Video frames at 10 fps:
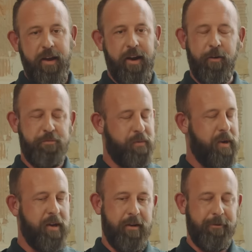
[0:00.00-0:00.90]
And I was,
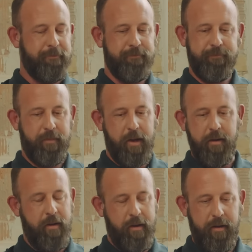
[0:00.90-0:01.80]

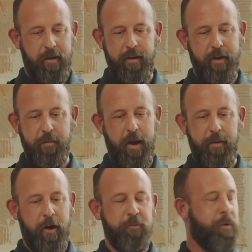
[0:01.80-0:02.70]
it doesn't.
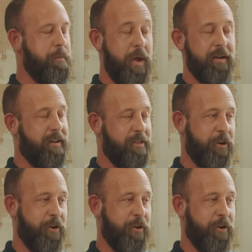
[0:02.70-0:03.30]
I was probably making like